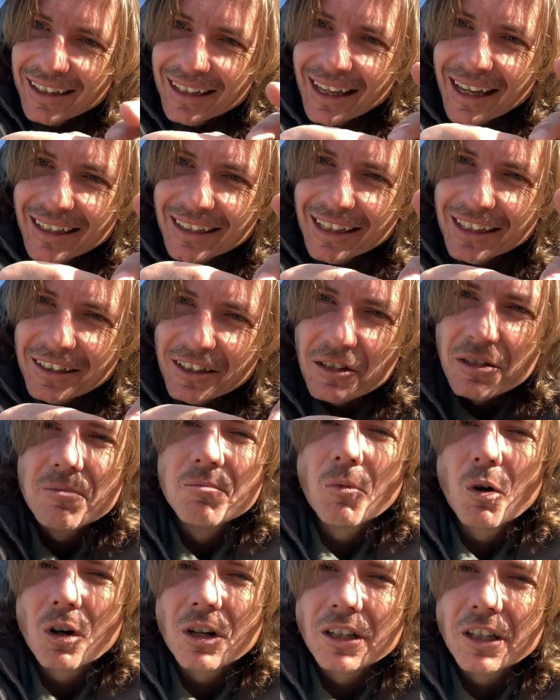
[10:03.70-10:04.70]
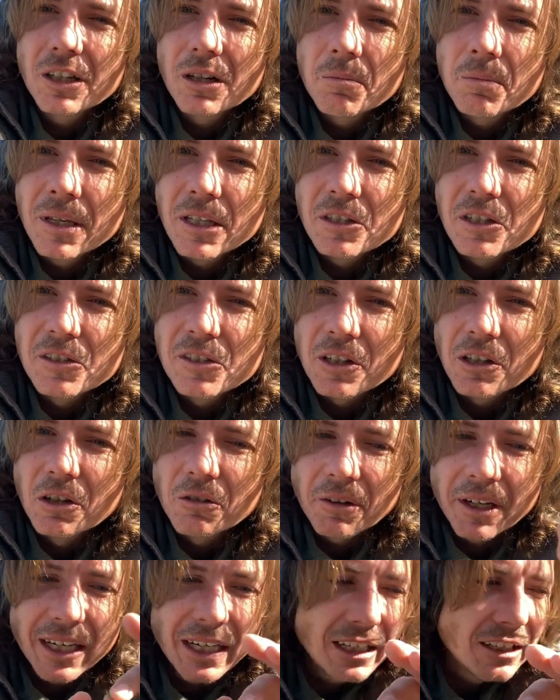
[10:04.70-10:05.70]
And then there's more little pieces of
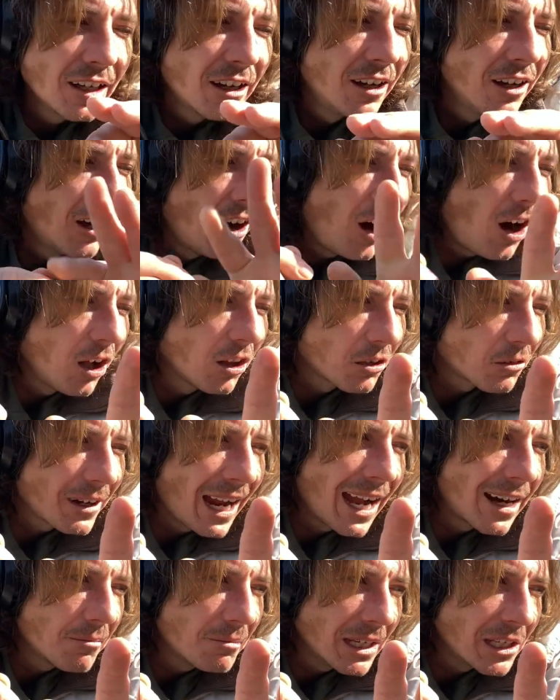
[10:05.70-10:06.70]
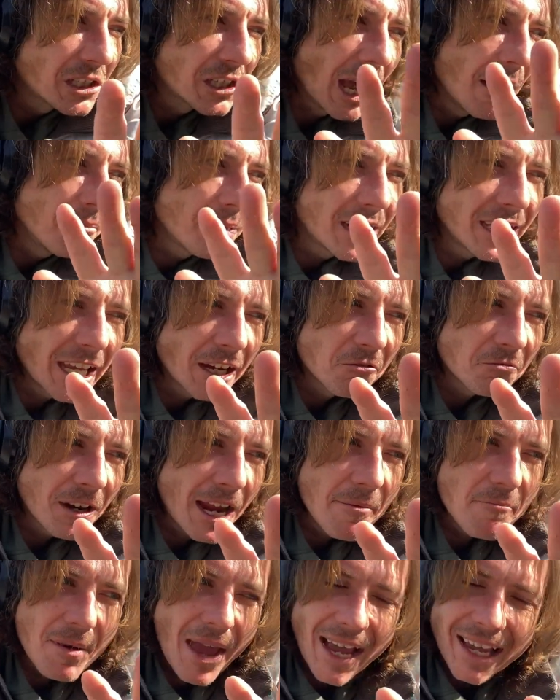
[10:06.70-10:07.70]
green all around me. So I'm gonna get
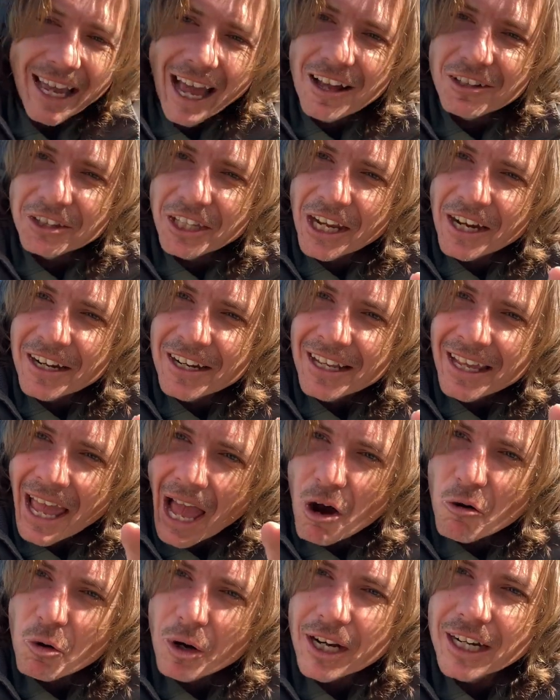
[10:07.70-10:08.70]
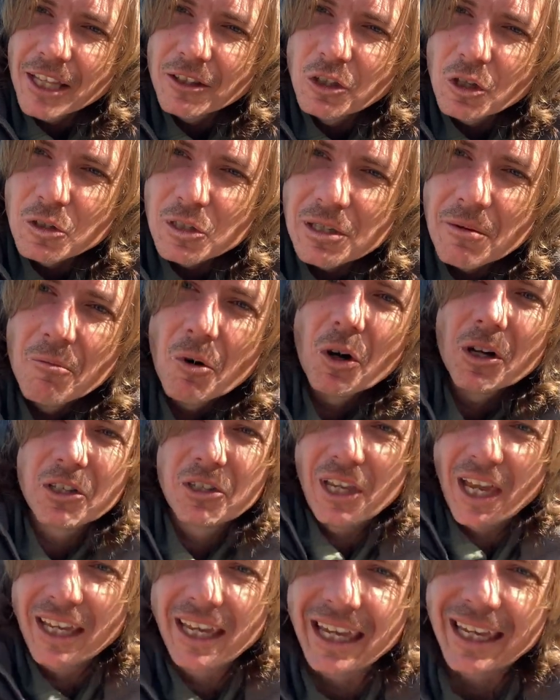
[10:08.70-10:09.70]
right back out there and we're gonna do some more
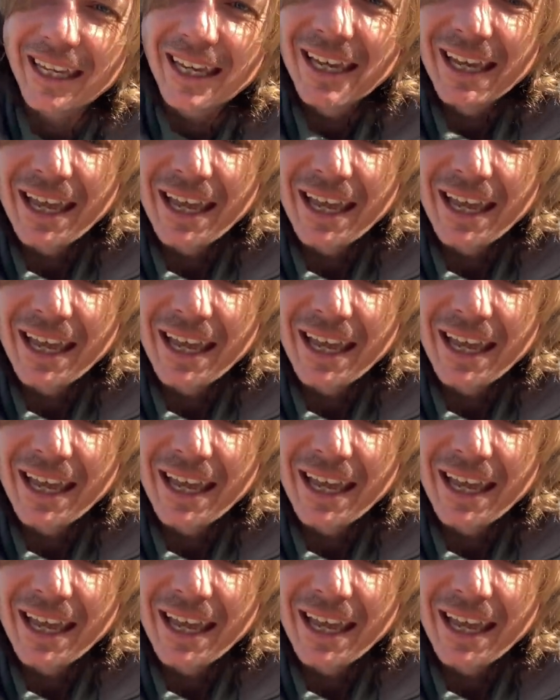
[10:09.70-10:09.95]
digging